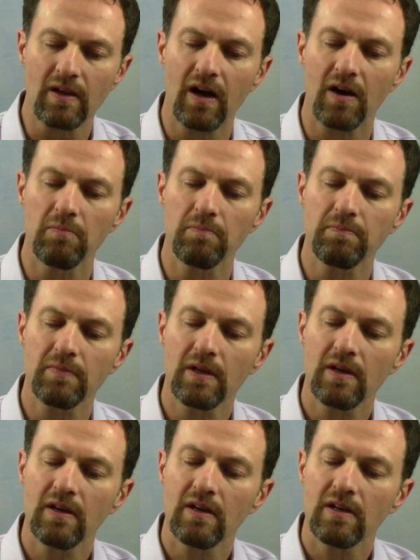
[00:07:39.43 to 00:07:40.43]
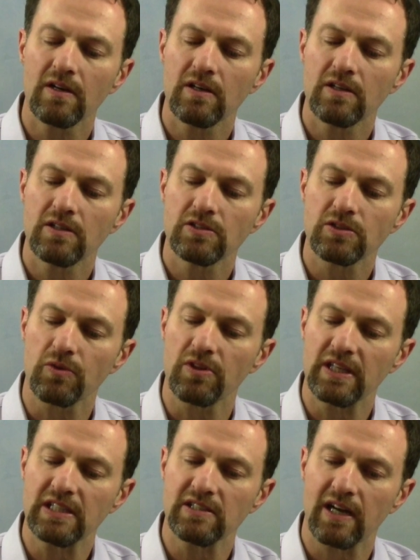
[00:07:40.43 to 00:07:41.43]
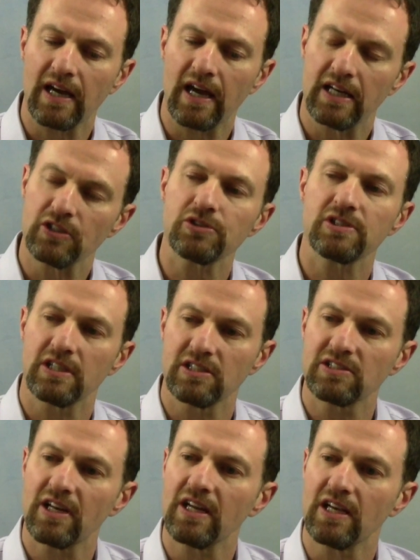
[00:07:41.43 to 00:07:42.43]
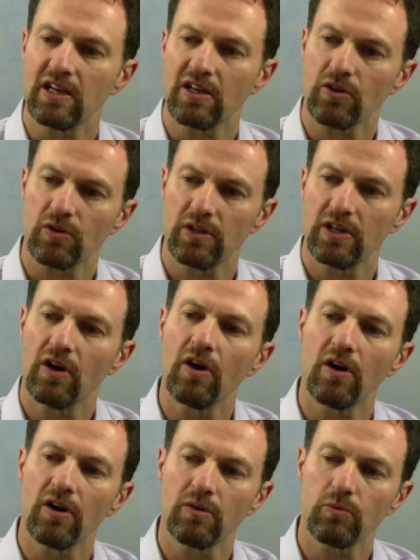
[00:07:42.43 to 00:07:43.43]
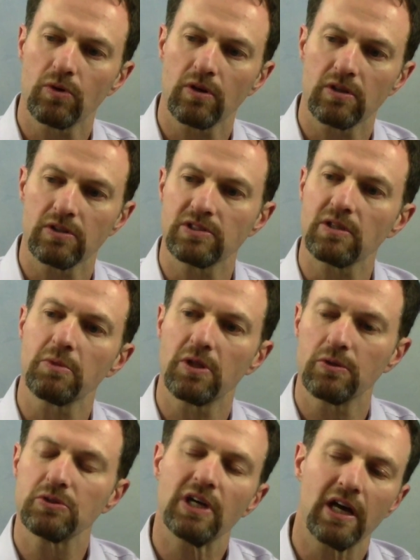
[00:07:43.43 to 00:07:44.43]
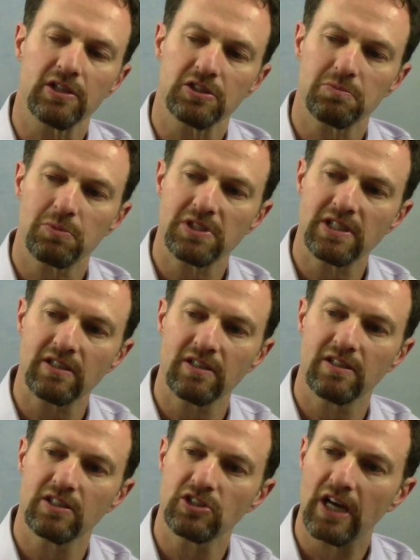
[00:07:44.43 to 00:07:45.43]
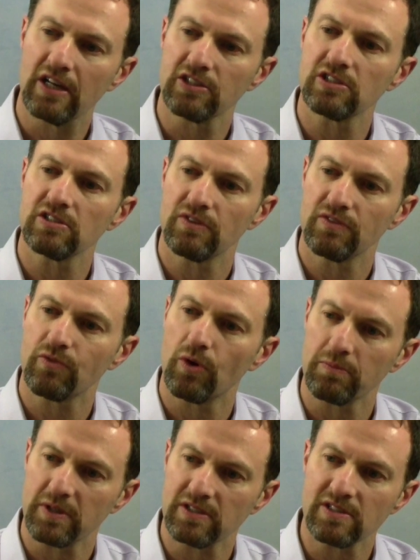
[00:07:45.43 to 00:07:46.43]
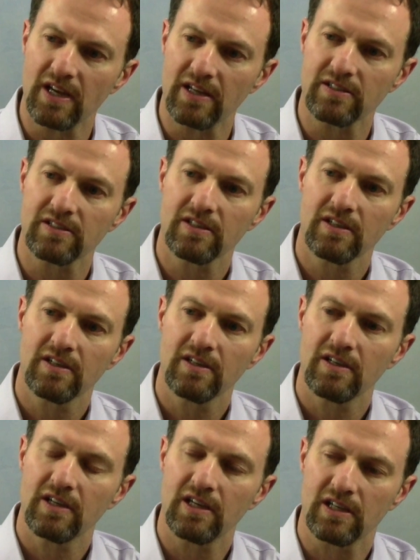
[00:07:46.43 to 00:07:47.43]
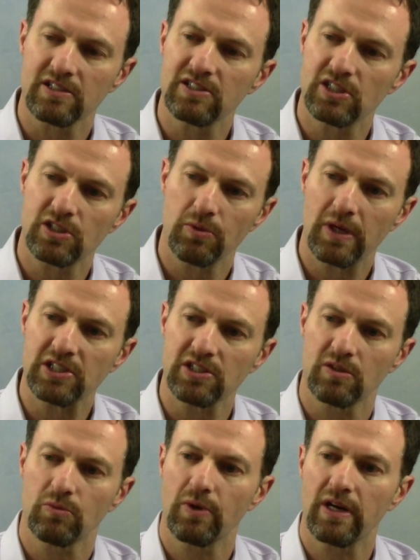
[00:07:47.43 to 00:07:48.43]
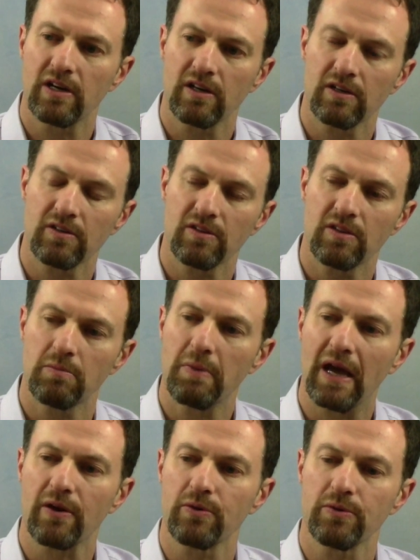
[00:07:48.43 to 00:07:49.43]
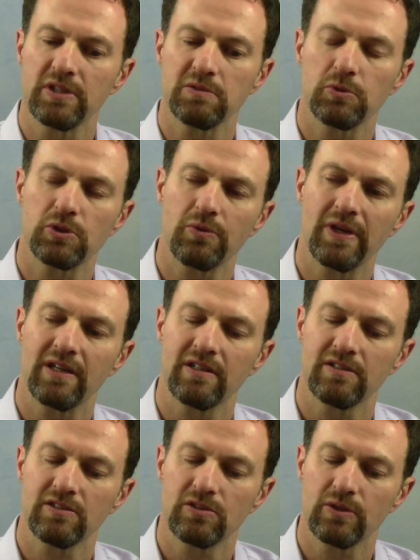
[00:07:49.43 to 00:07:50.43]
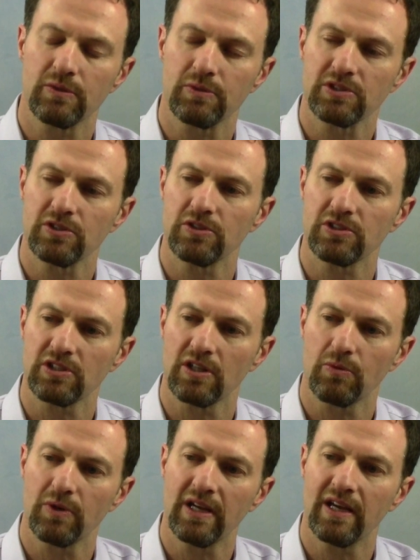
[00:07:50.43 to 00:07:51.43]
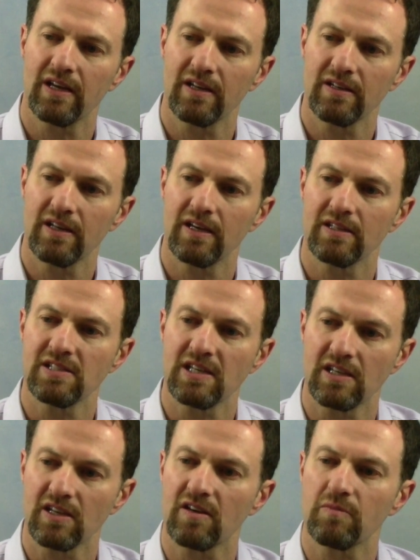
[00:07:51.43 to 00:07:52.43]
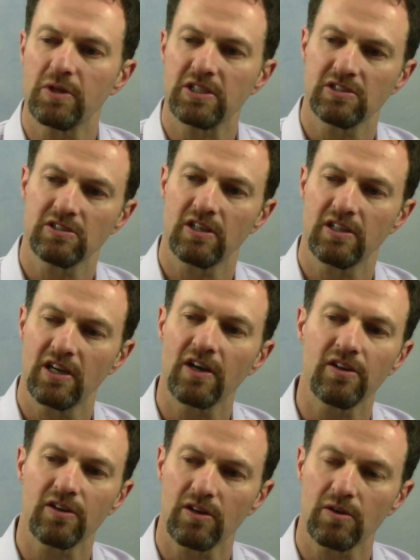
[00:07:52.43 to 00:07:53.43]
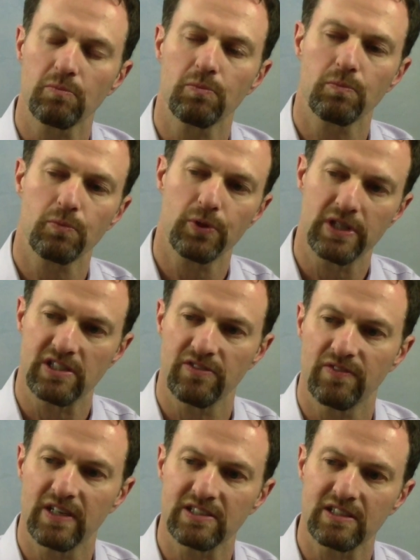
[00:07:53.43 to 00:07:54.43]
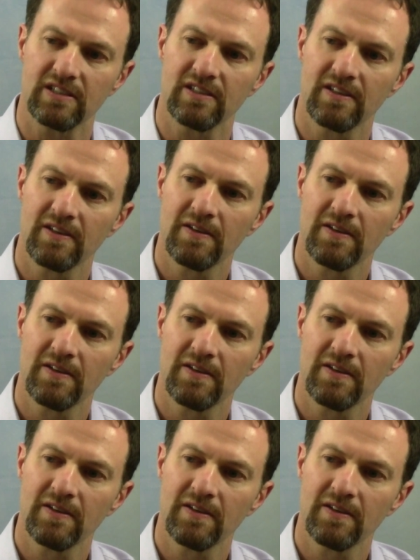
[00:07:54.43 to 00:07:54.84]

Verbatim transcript: So the things that I got interested in studying early on were some of those challenges, particularly the challenges of informed consent in a situation where the boundaries between doing research on the one hand and taking care of patients on the other are pretty fuzzy.